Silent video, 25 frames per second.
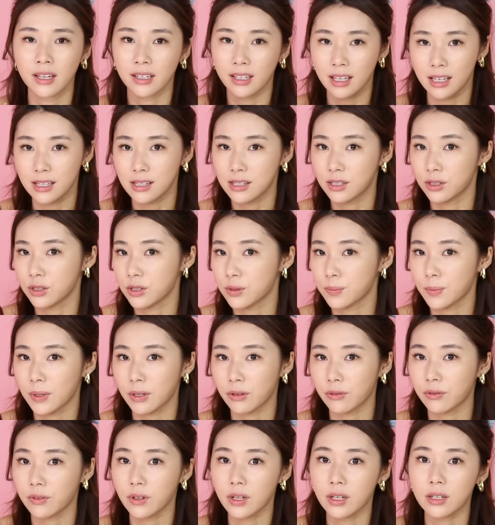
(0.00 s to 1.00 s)
cancels
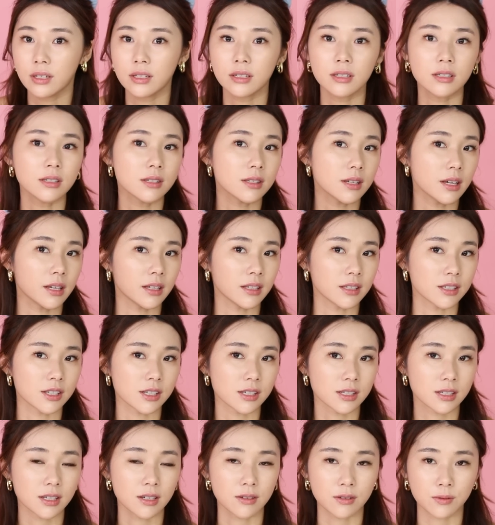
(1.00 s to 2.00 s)
my redness and
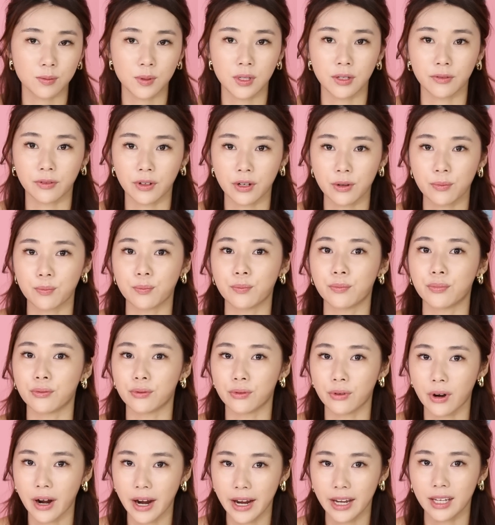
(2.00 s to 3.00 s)
just gives me a very
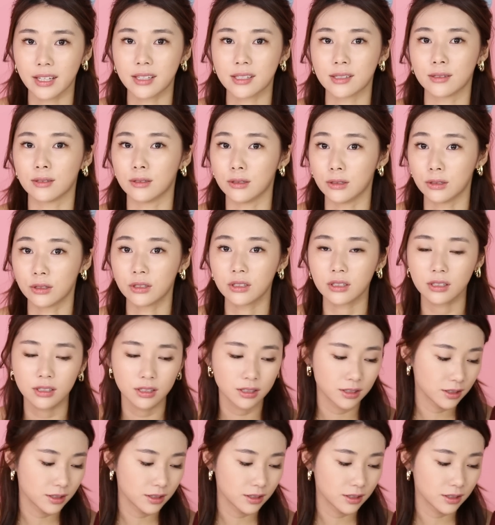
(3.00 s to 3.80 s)
bright look.